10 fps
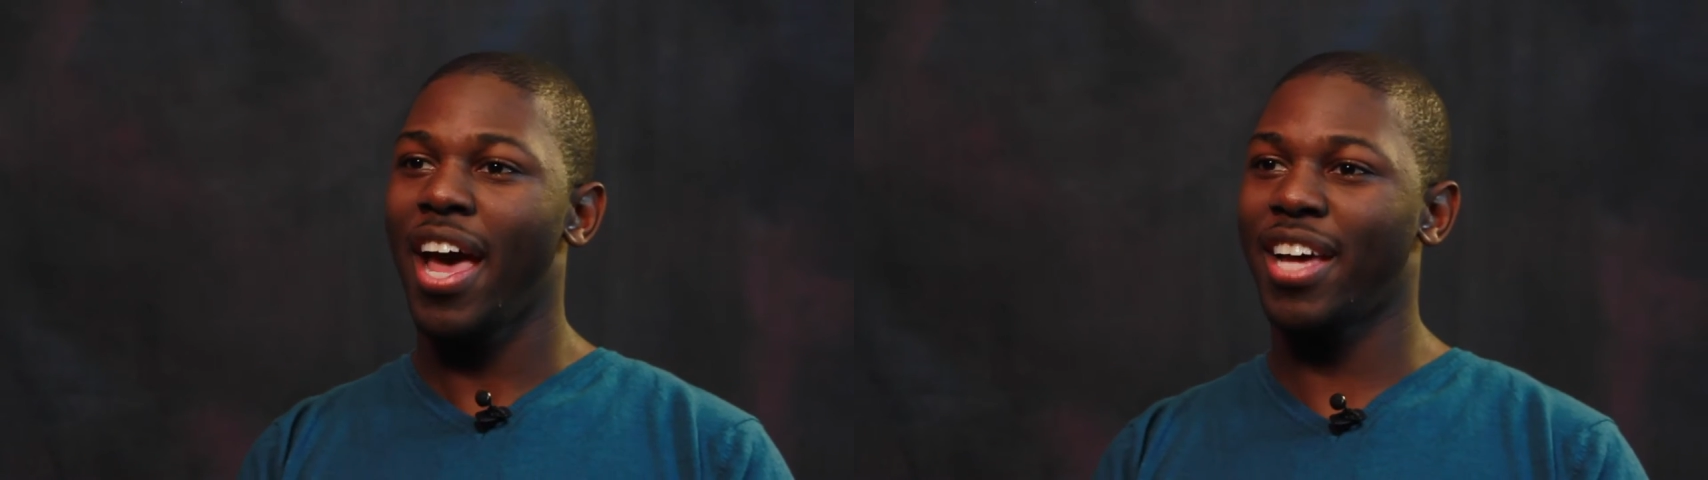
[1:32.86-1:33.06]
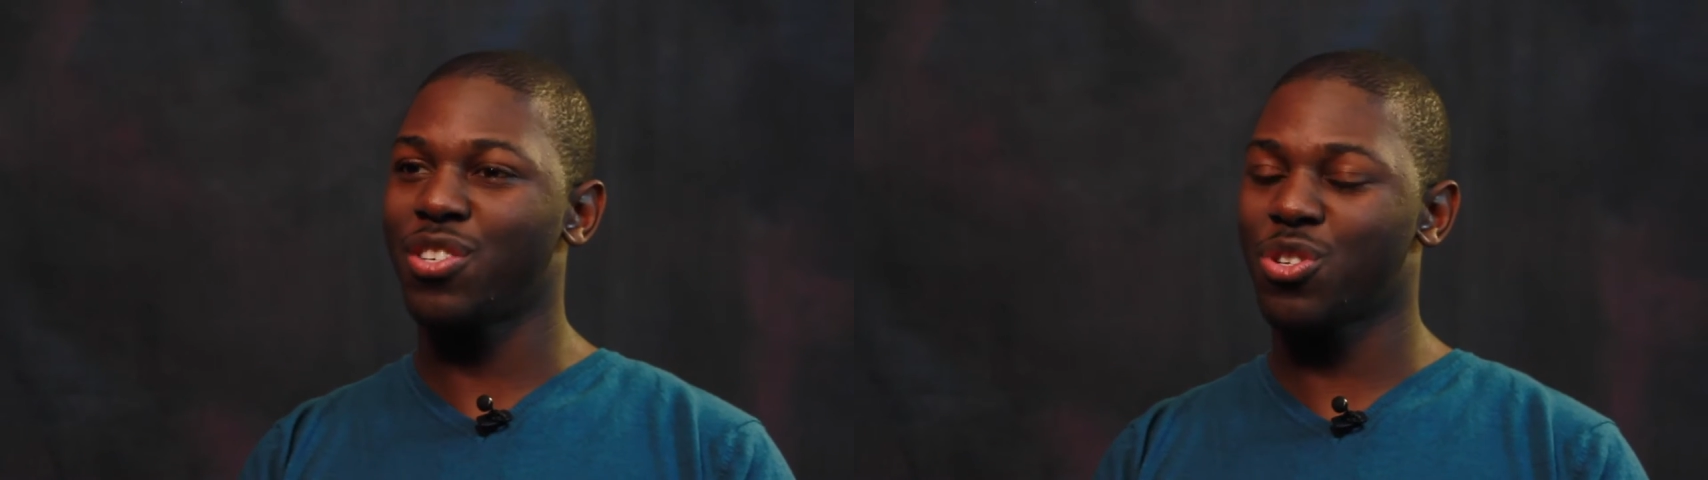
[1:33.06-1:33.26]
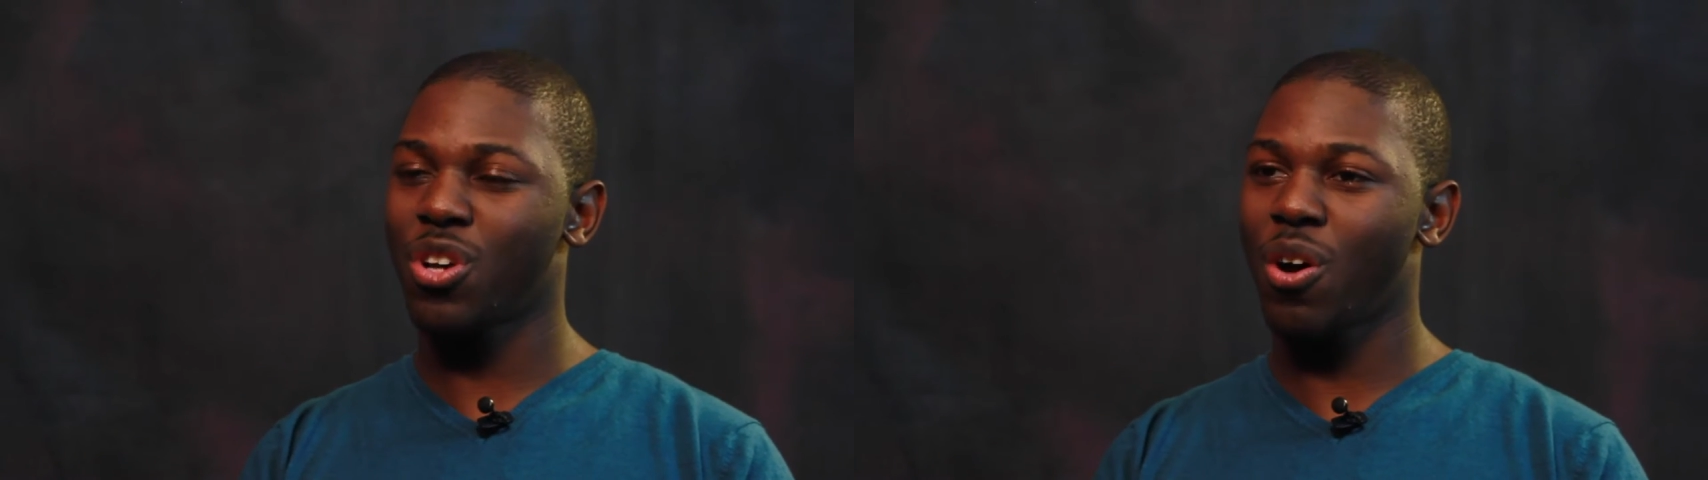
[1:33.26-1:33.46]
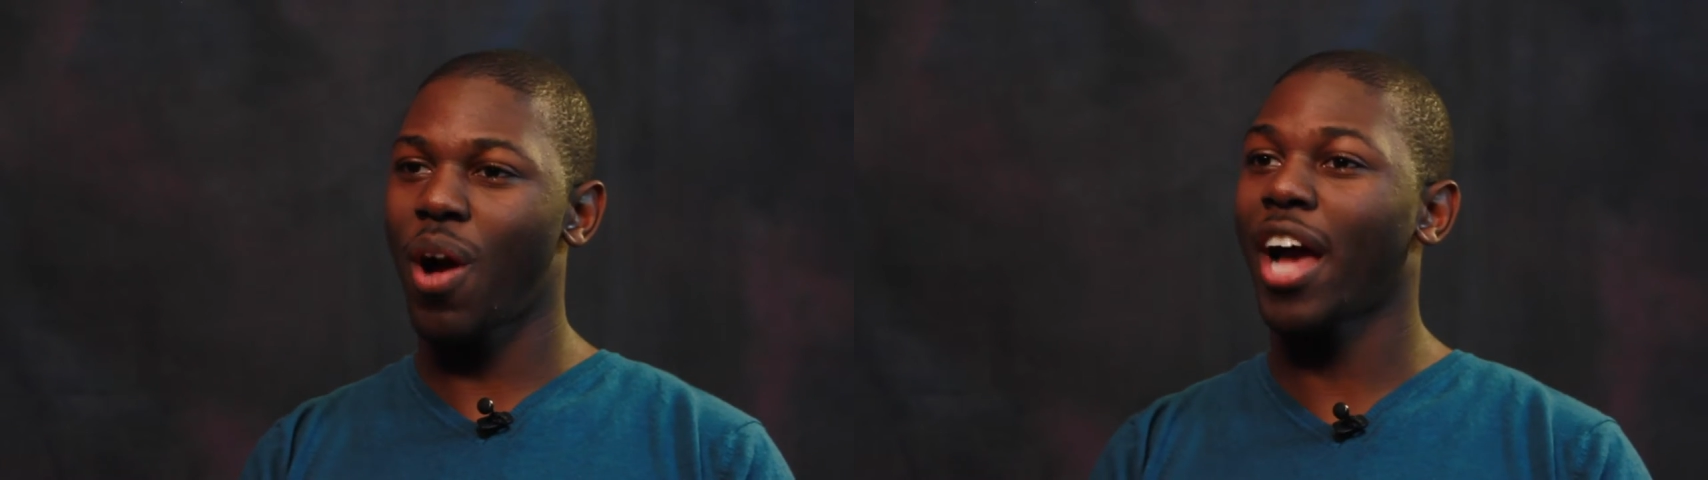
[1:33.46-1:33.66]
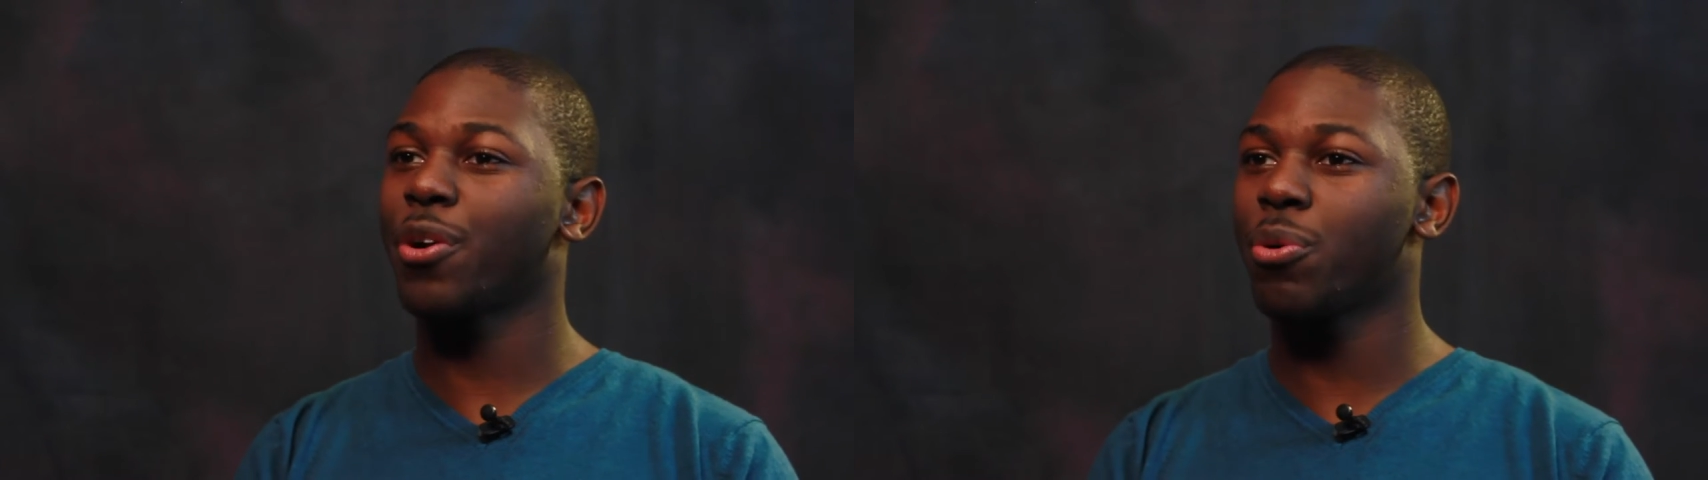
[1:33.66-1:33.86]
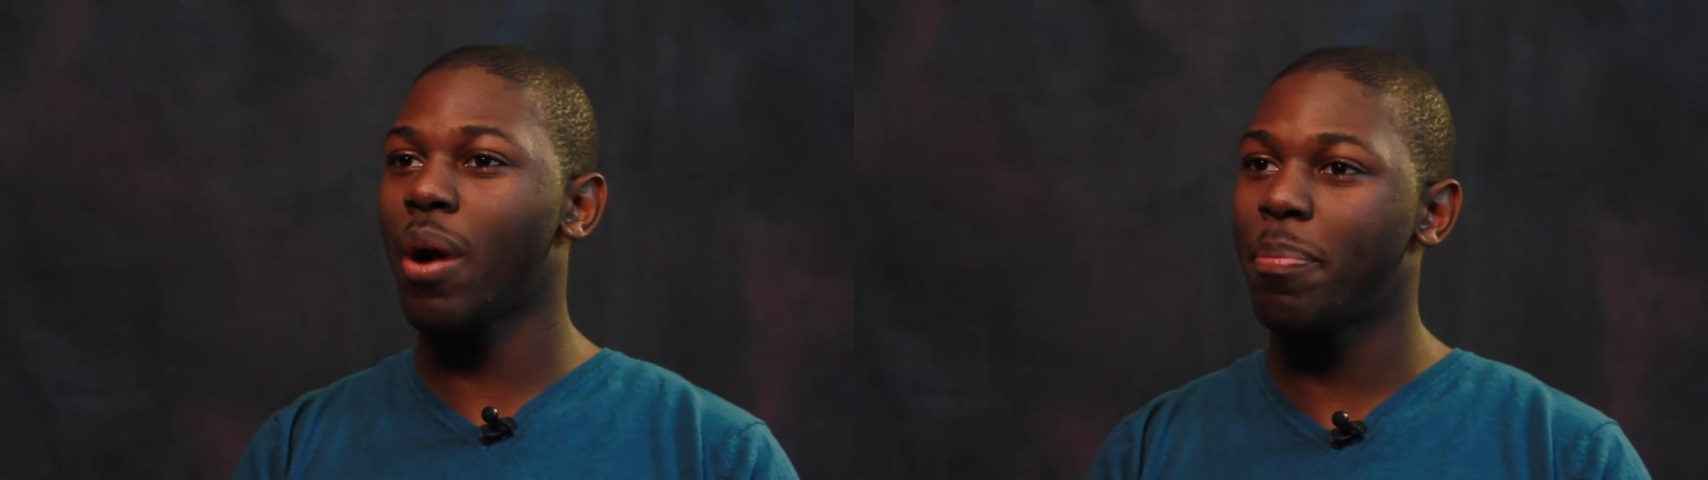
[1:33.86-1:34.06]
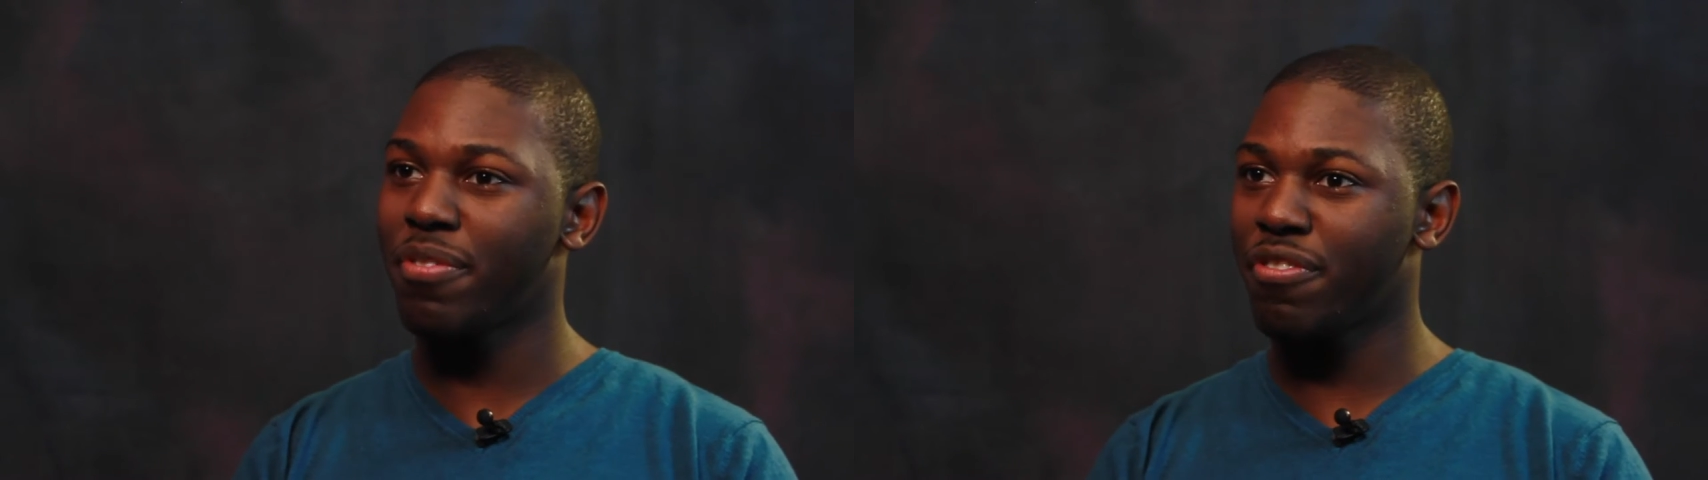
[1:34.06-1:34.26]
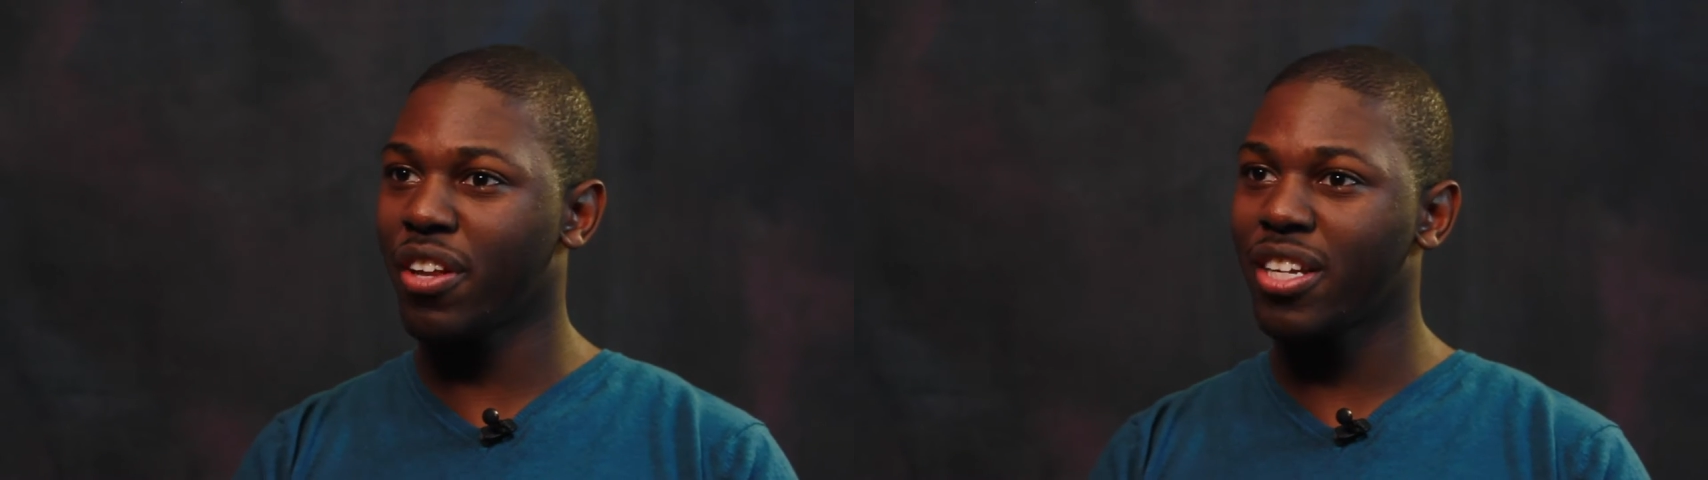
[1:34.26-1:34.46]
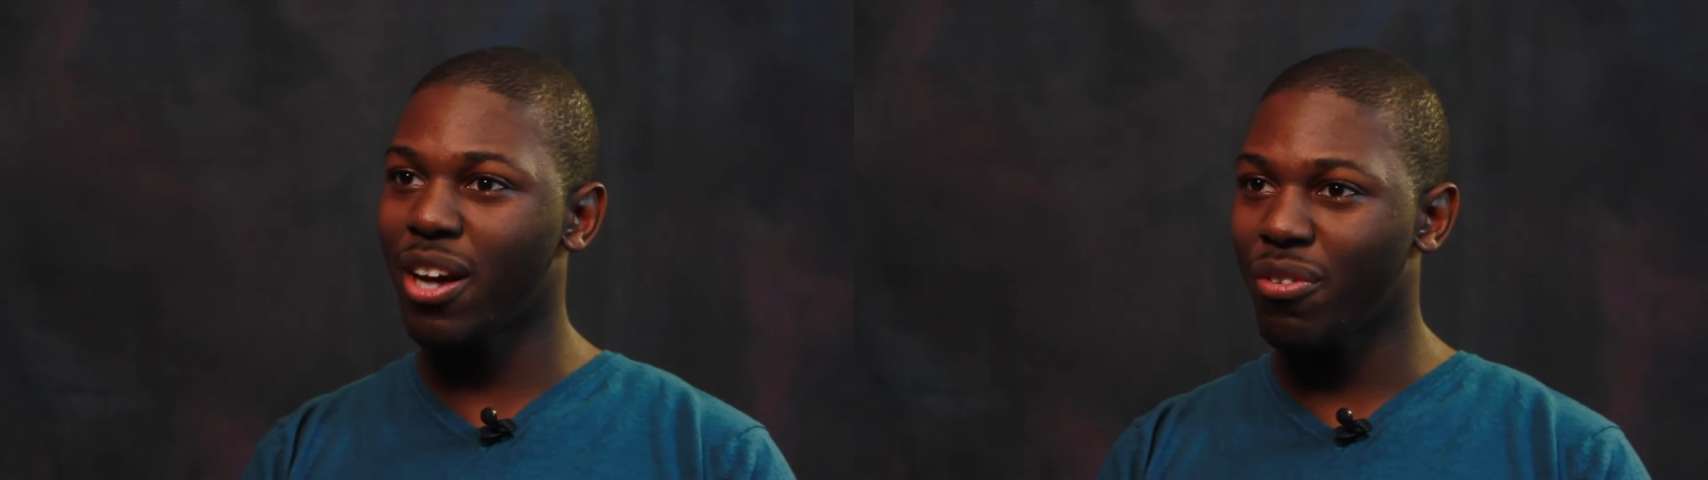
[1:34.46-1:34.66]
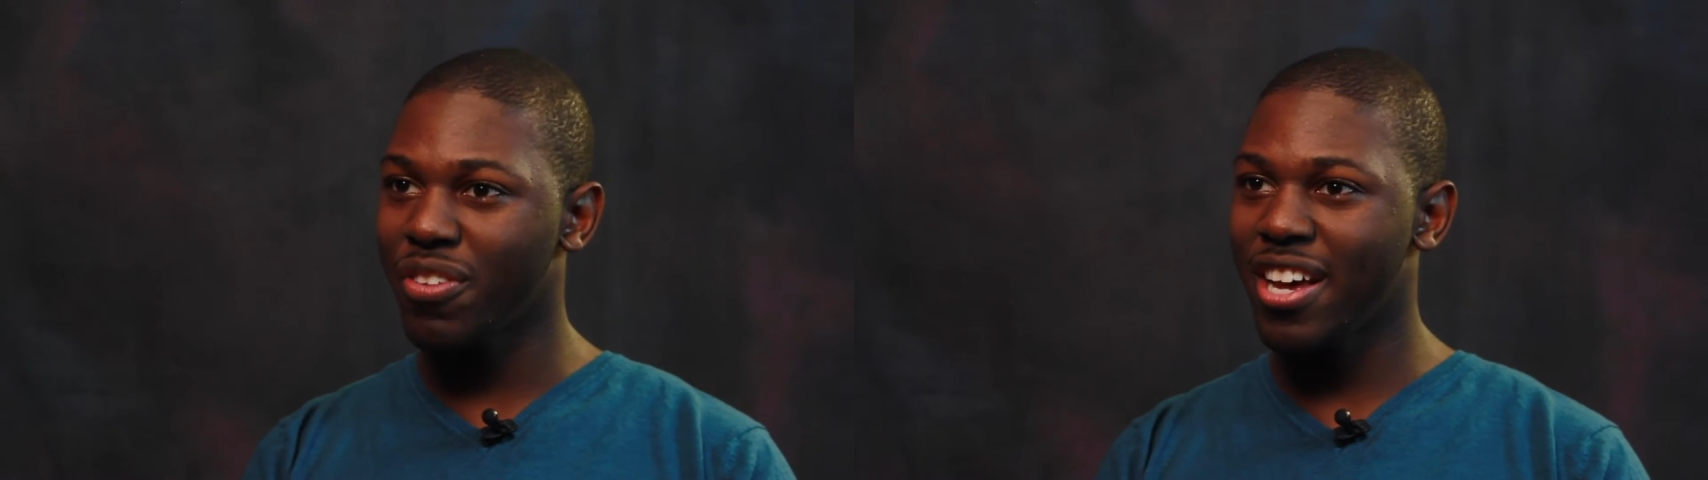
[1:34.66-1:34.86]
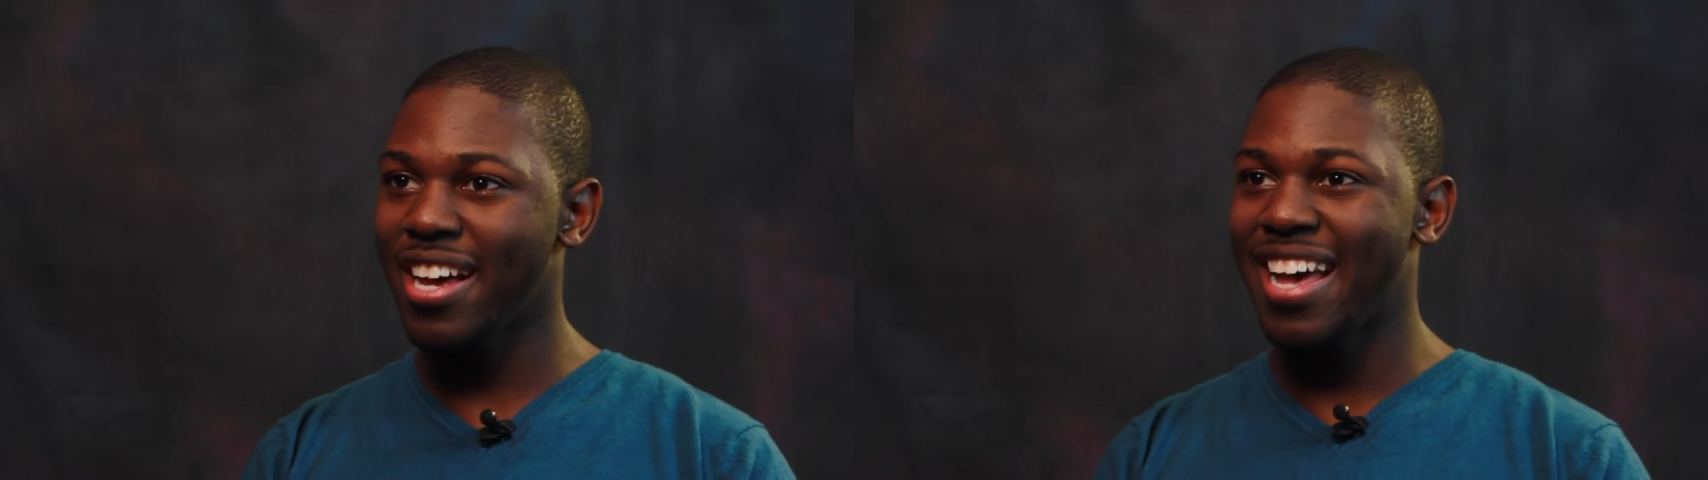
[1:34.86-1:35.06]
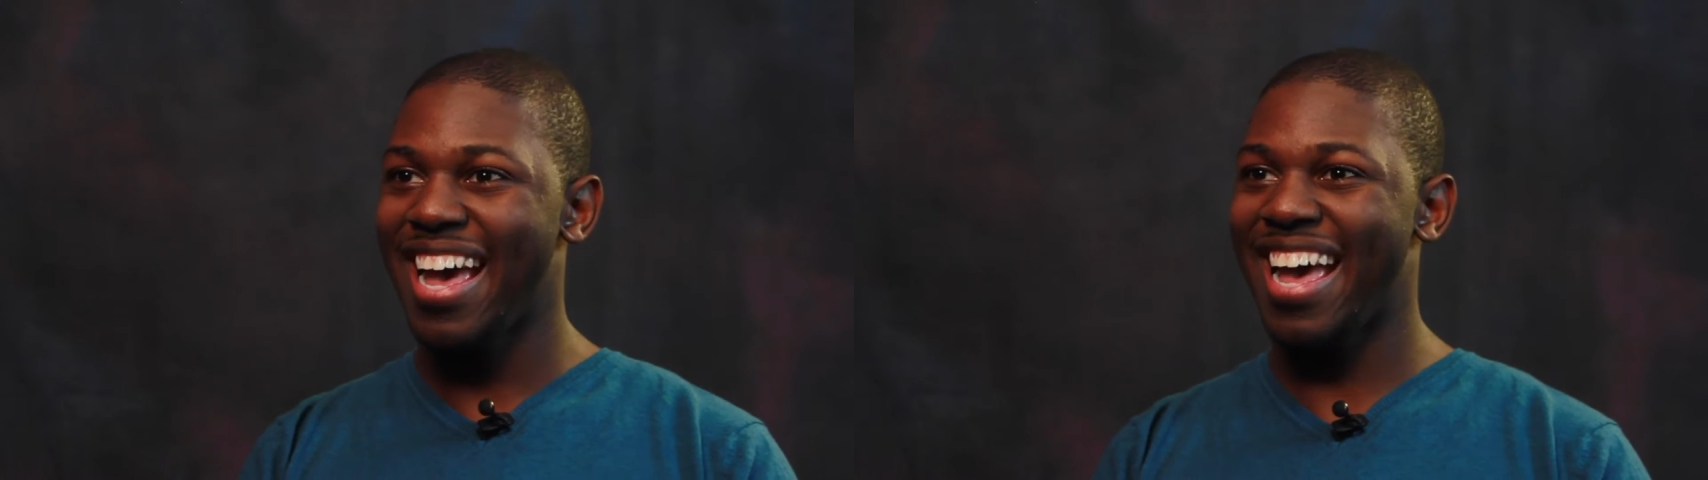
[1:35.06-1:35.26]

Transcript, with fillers: And so I grew up in Philadelphia,